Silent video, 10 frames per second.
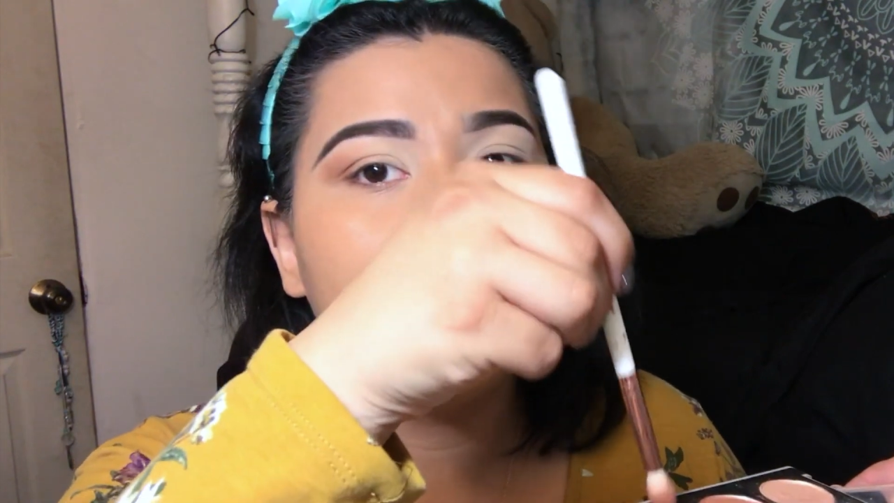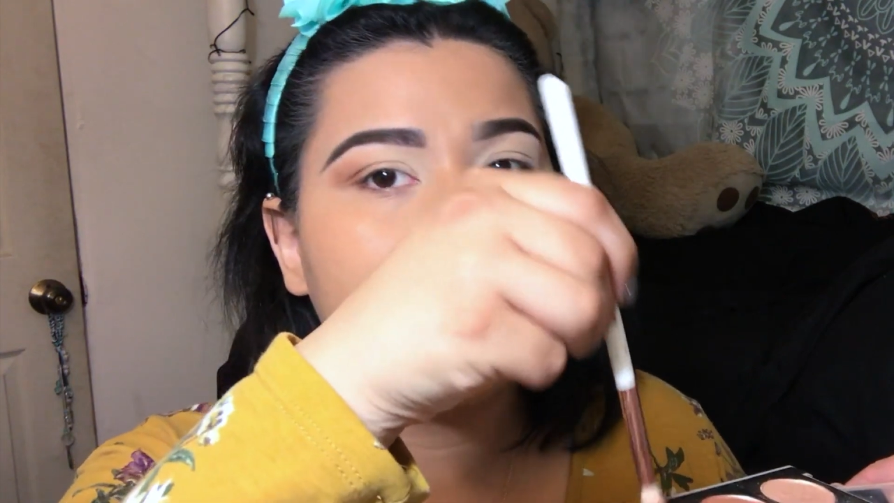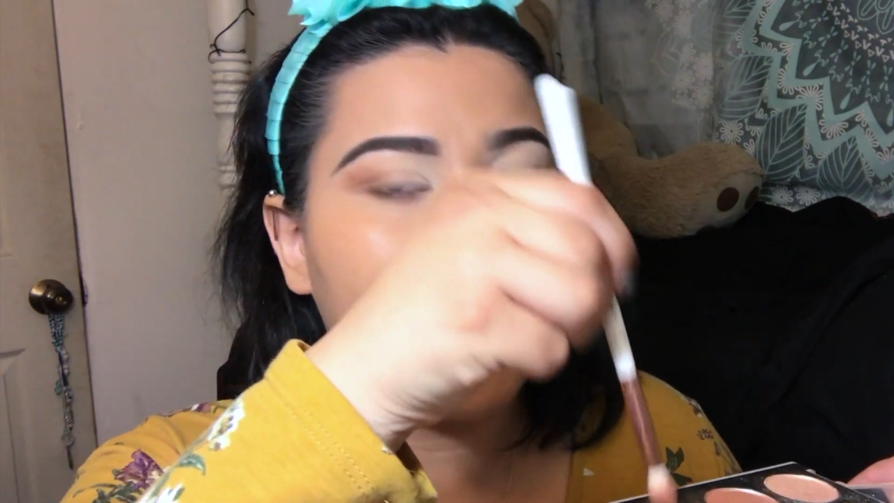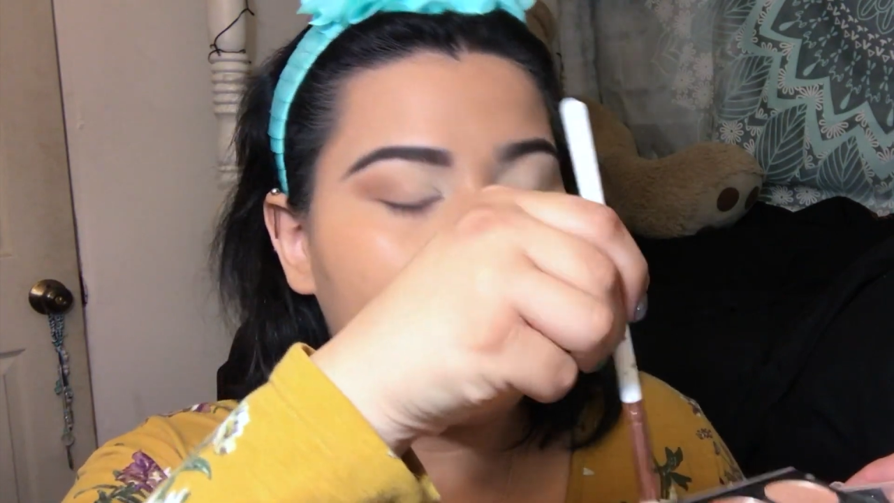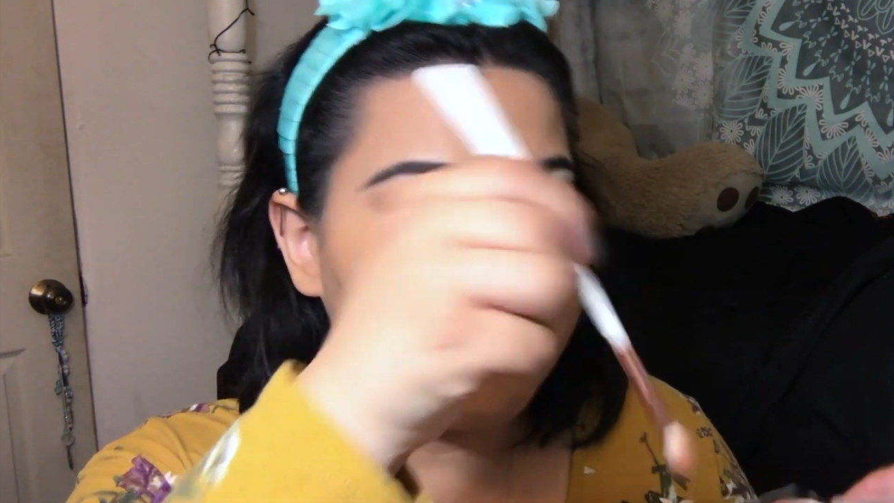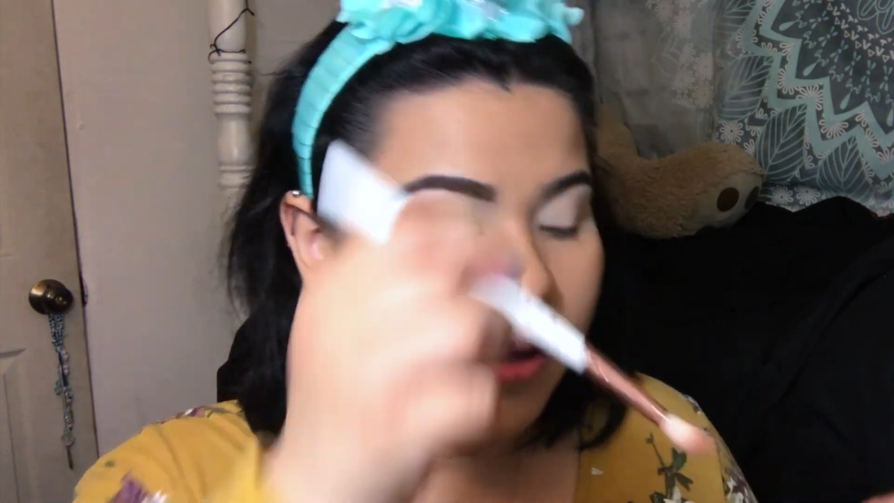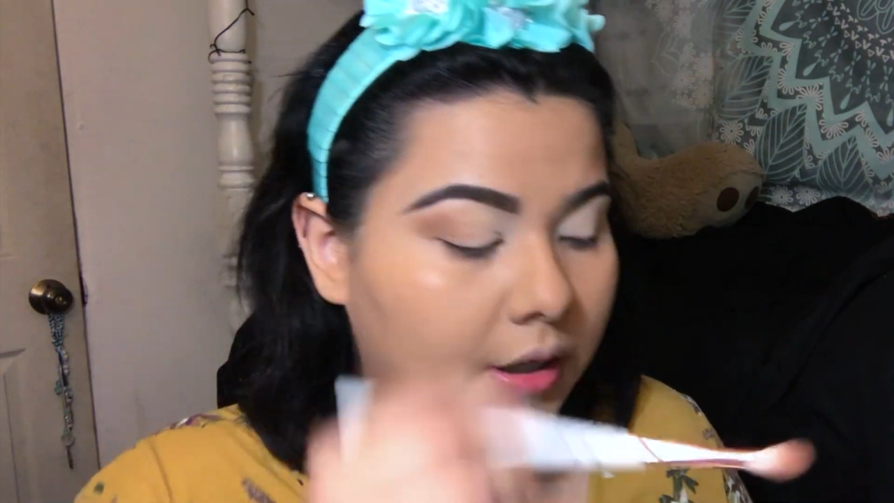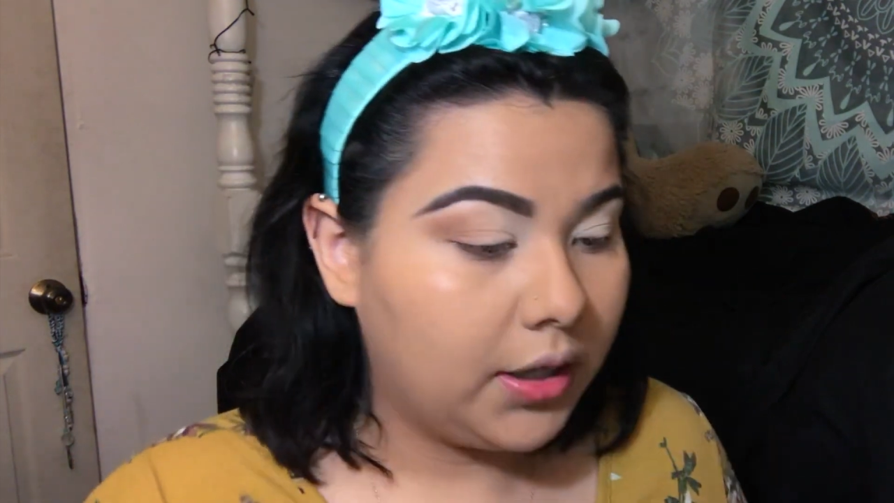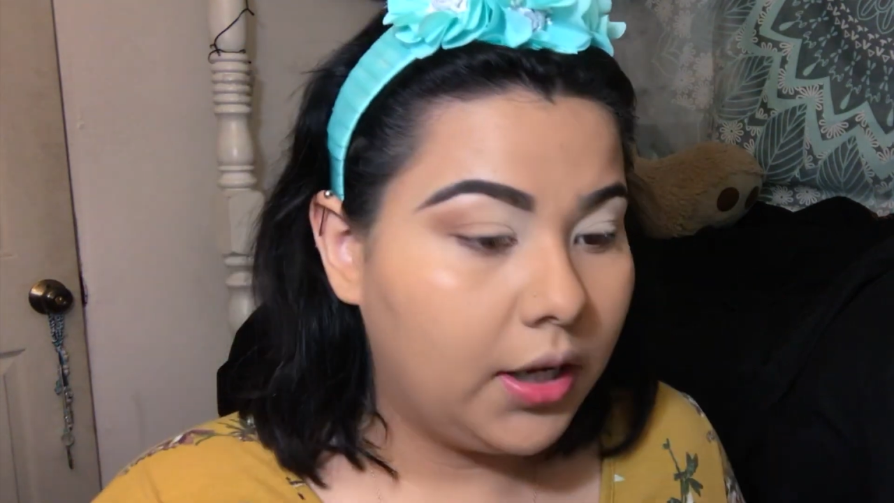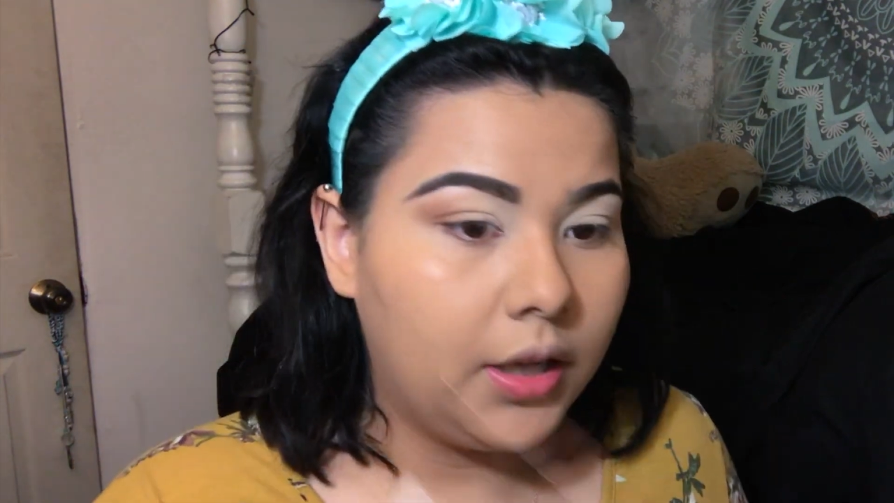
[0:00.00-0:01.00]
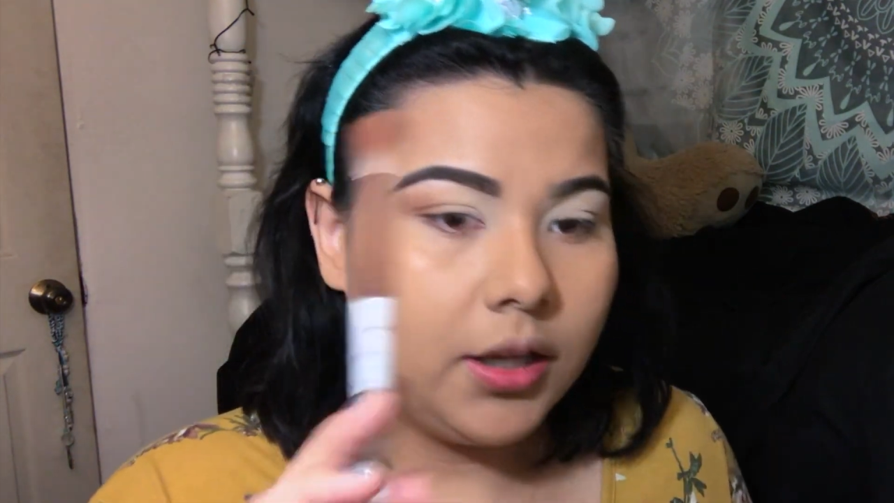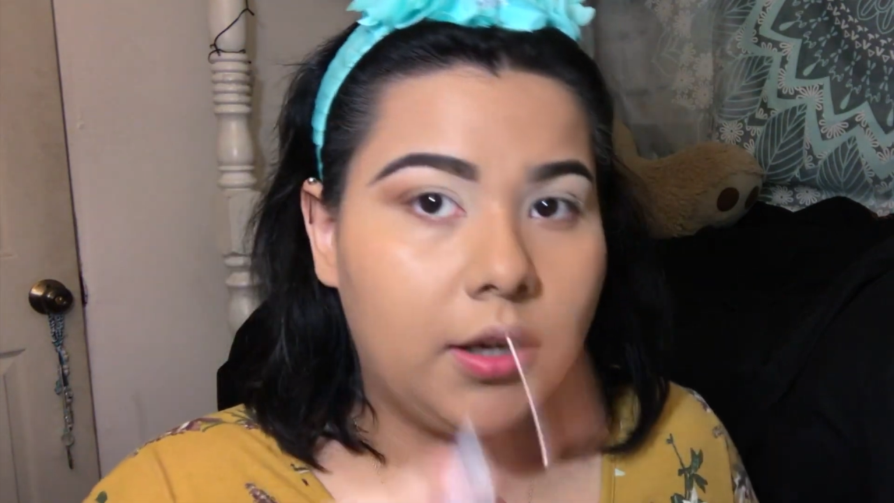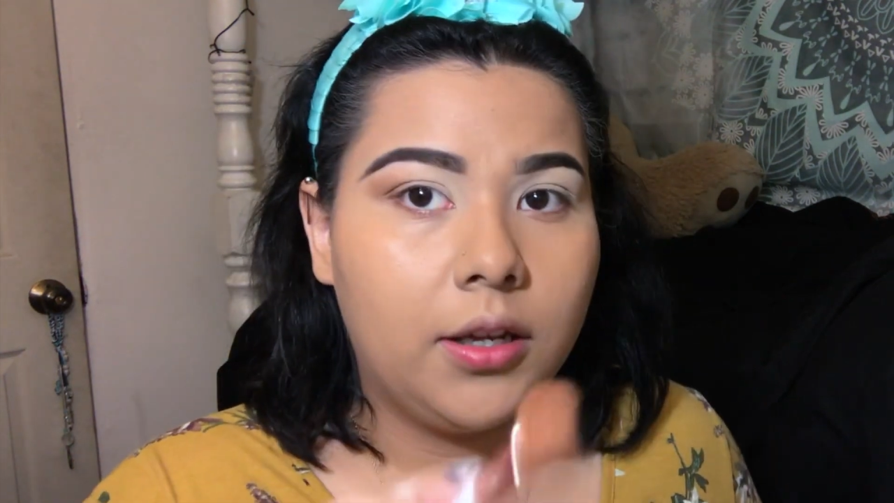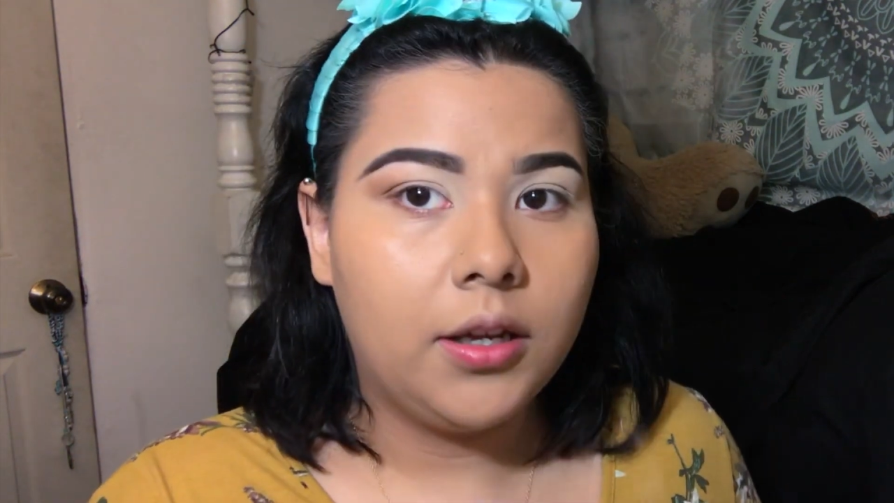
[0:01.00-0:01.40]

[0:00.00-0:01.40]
tap on the color,